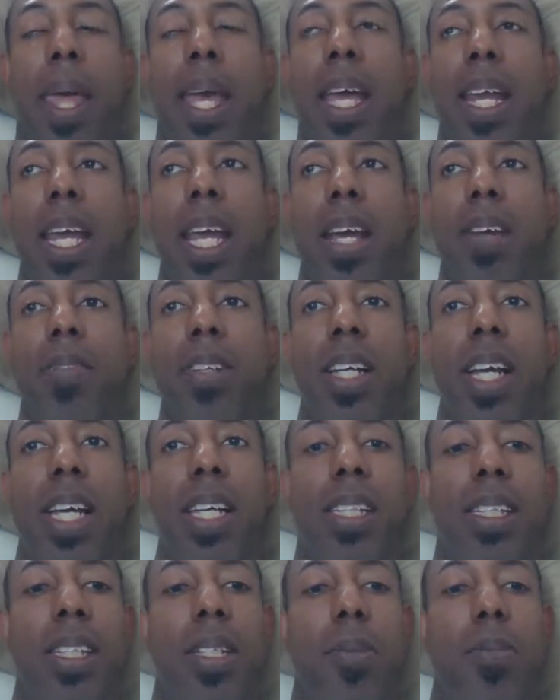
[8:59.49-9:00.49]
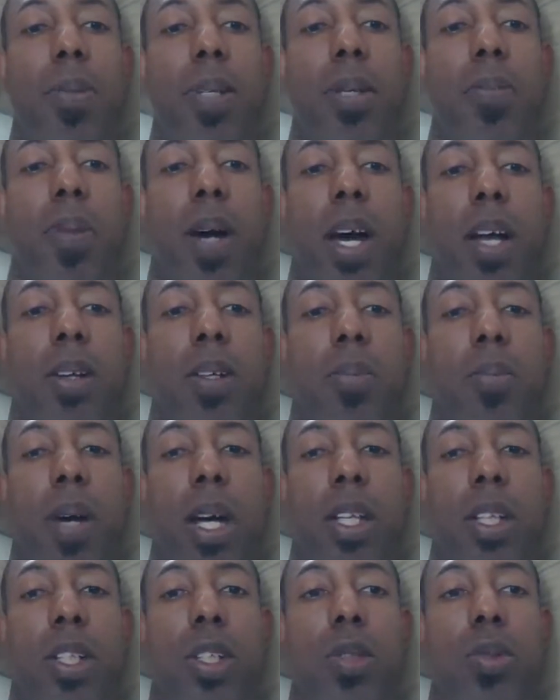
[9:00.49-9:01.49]
And every ATP
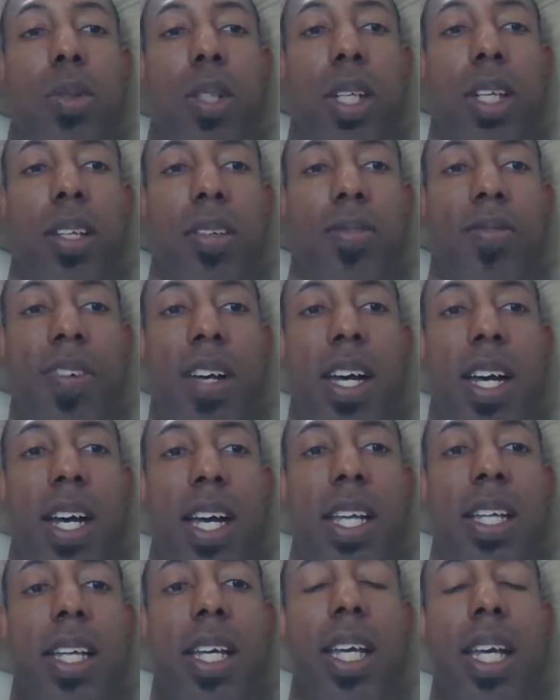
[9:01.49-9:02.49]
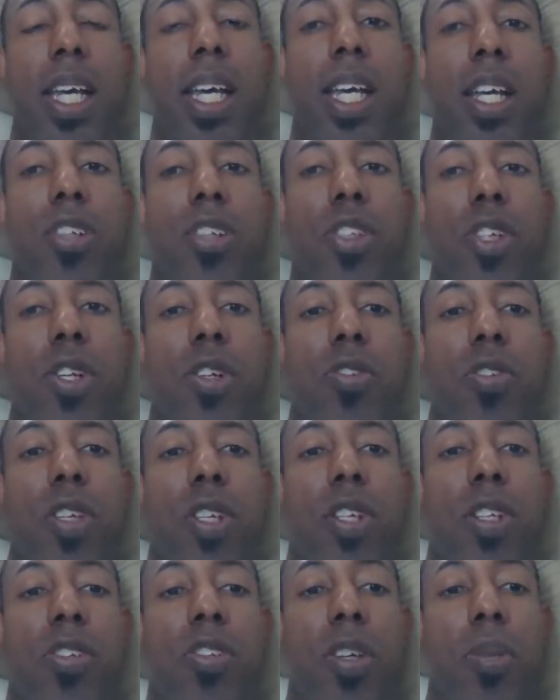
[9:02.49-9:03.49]
molecule it can find, it turns
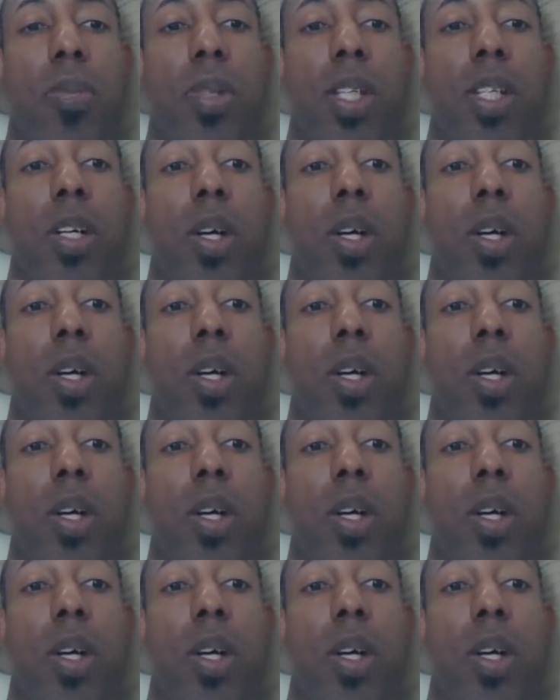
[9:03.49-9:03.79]
into something